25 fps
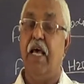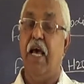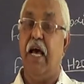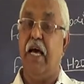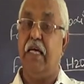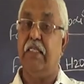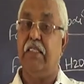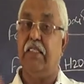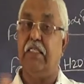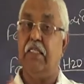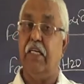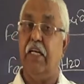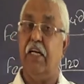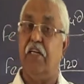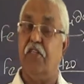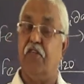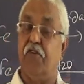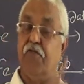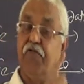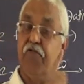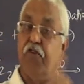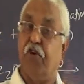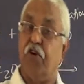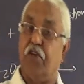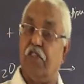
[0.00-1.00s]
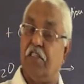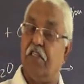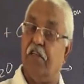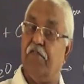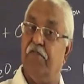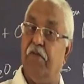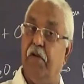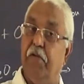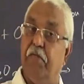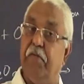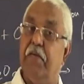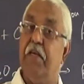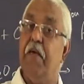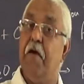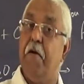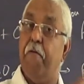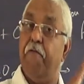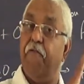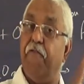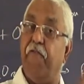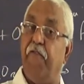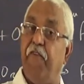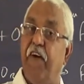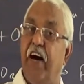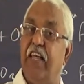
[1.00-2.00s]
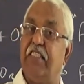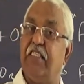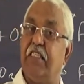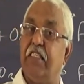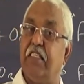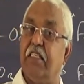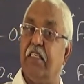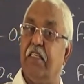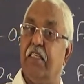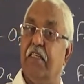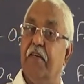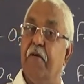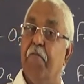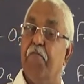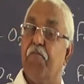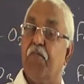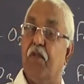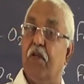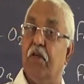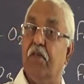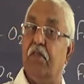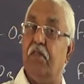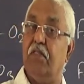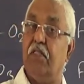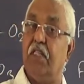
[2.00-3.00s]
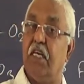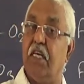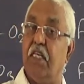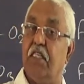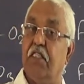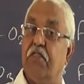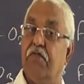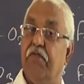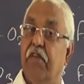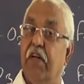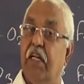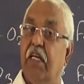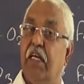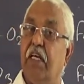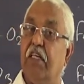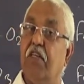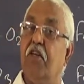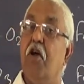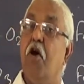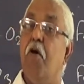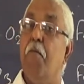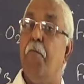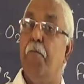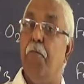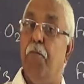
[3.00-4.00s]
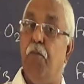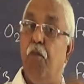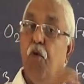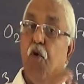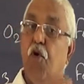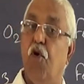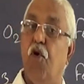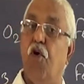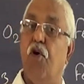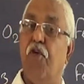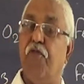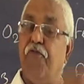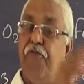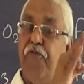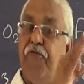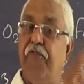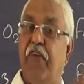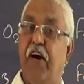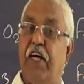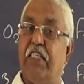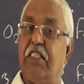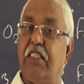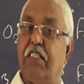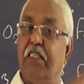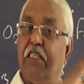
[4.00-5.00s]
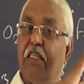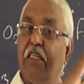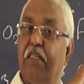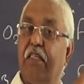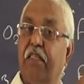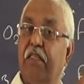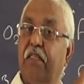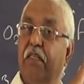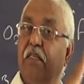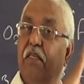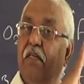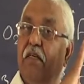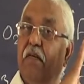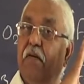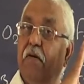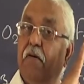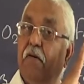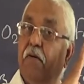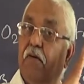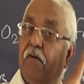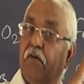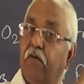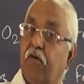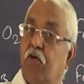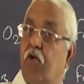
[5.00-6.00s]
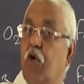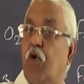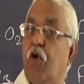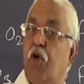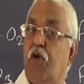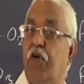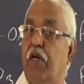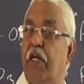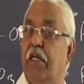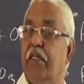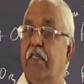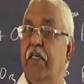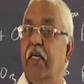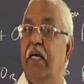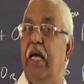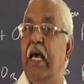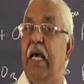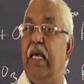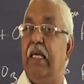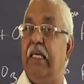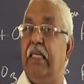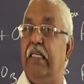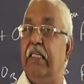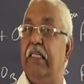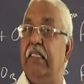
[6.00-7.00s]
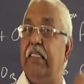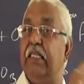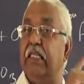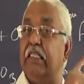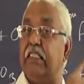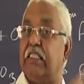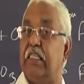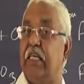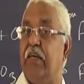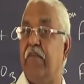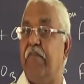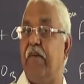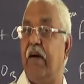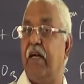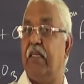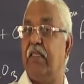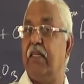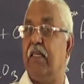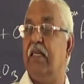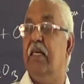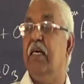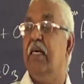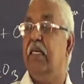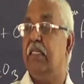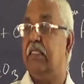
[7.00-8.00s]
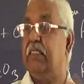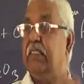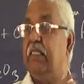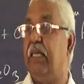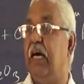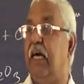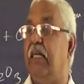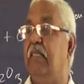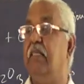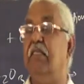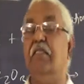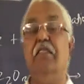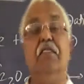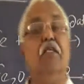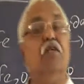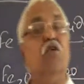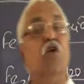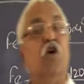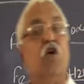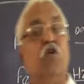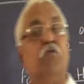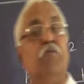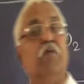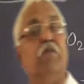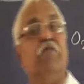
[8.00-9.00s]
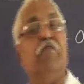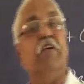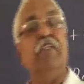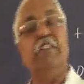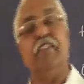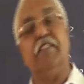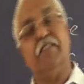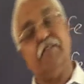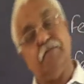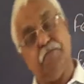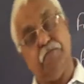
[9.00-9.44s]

Hence, rate of corrosion will be faster. Things will get more faster corroded in the sea water than in the normal water.